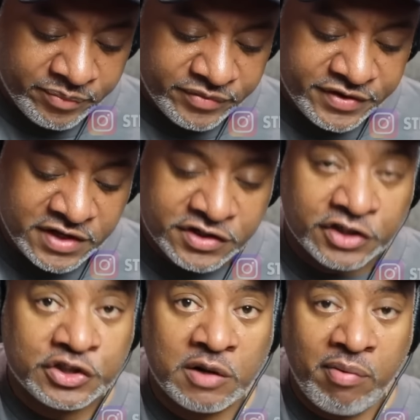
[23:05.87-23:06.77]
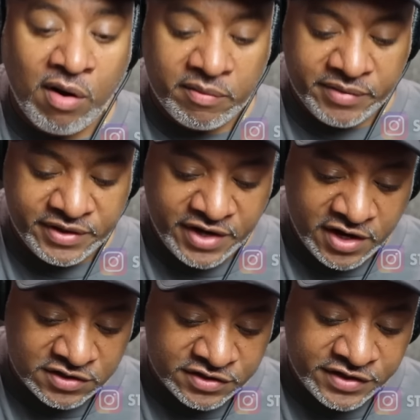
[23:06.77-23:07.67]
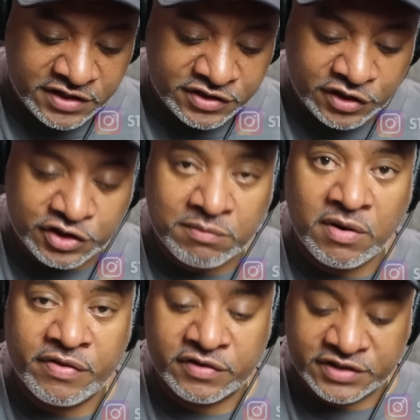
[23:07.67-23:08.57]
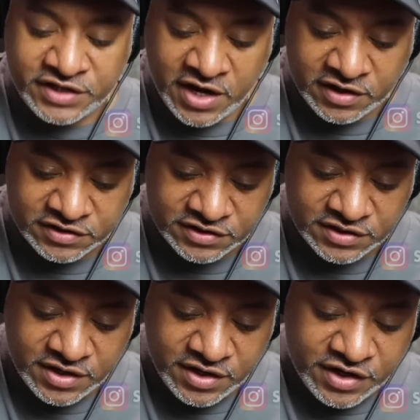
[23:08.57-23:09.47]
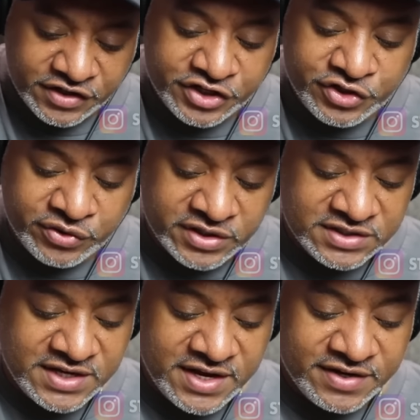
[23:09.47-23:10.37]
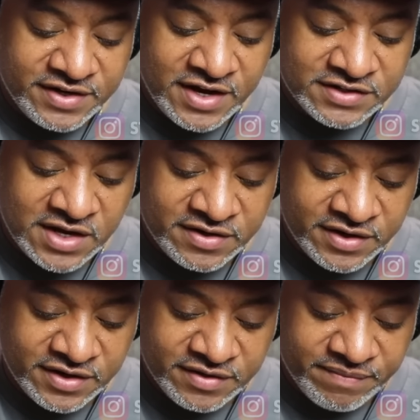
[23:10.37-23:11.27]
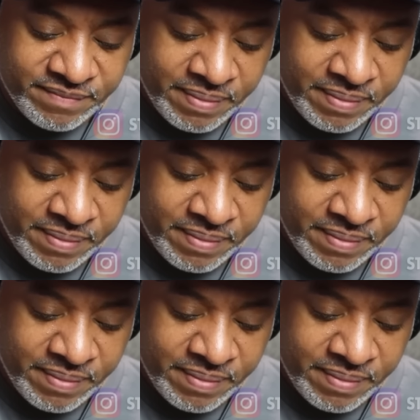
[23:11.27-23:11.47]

Did they search your apartment? Yes. Did they search your mother's? Yes. Did you consent? Yes, I did.